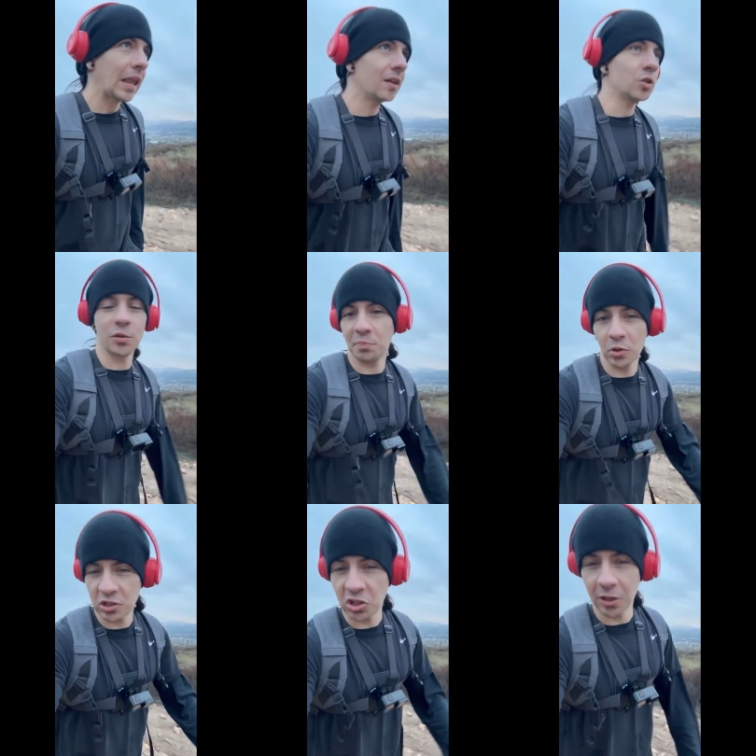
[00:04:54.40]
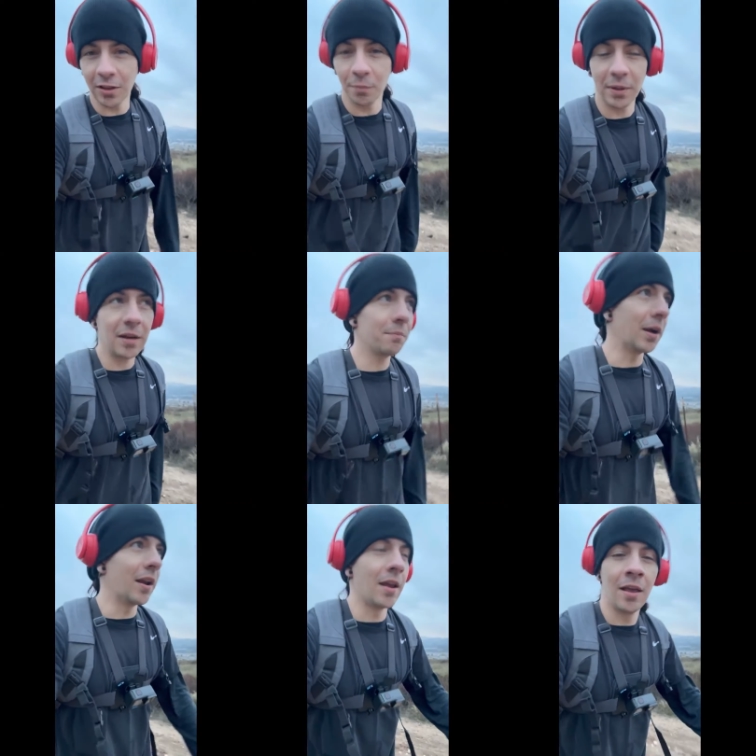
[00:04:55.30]
just preaching a little bit,
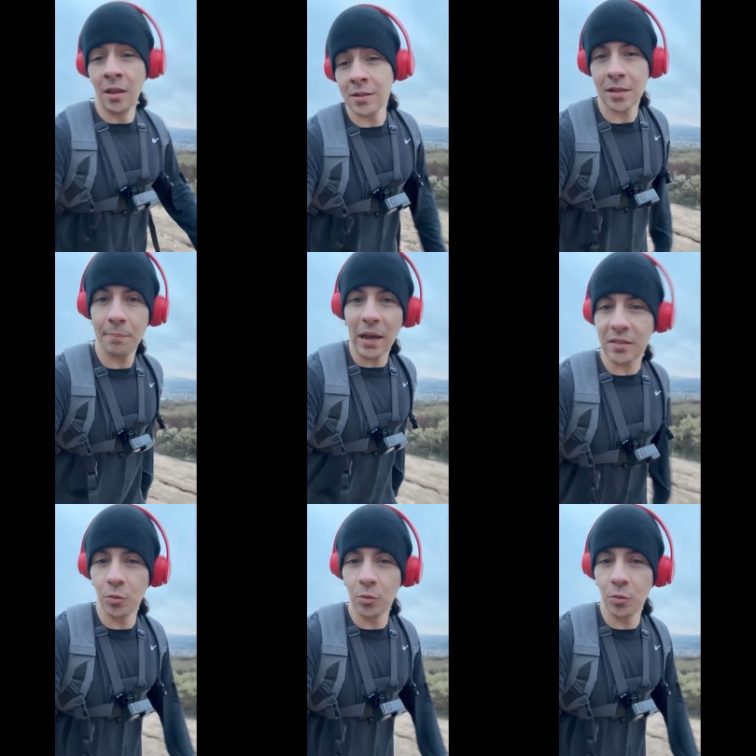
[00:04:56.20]
but let's get back to